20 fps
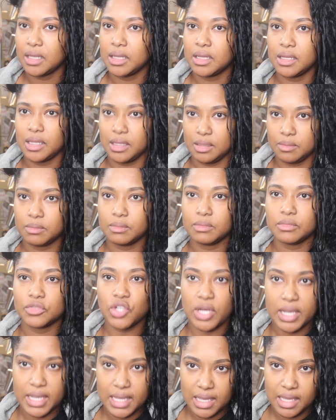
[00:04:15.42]
like
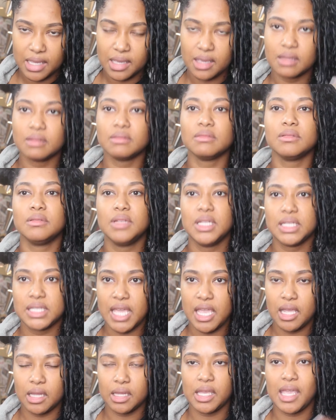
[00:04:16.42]
drying it,
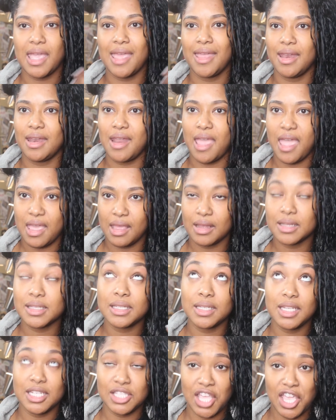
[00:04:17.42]
detangling
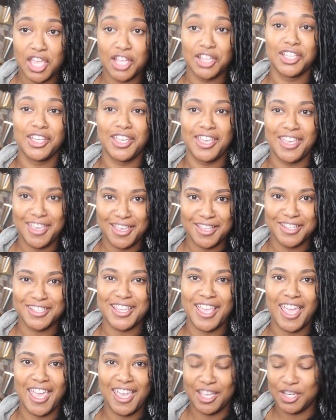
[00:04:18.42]

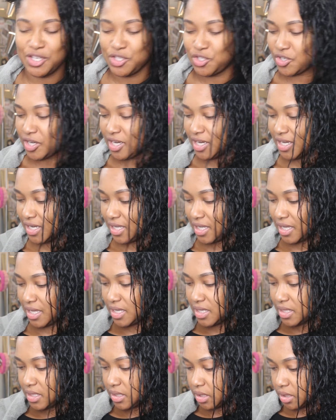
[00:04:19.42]
it and straightening
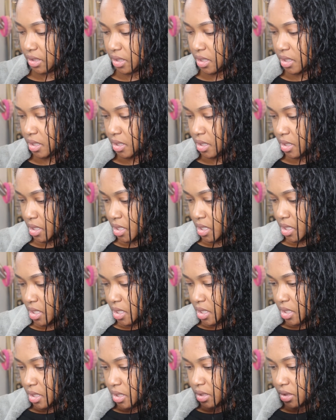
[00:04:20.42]
it.
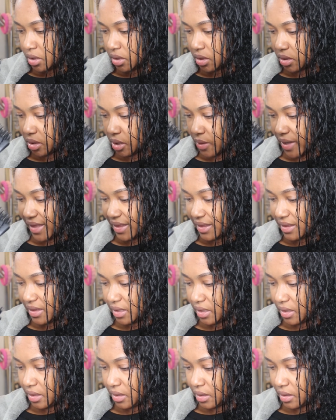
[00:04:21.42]
So I
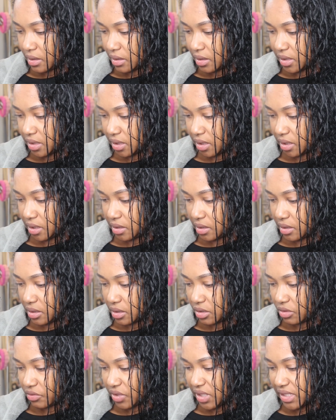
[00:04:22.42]
think, let's see,
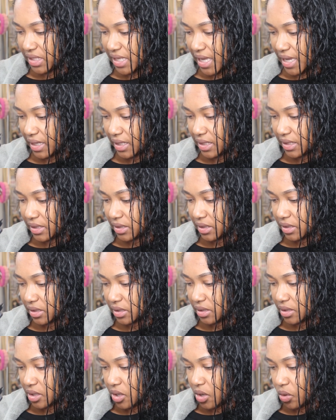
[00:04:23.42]
3
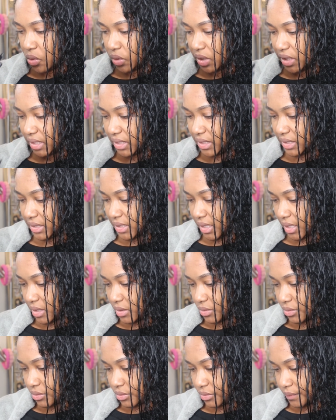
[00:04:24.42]
seconds cold and heat
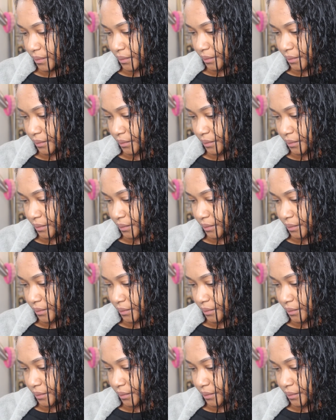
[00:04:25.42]
cycle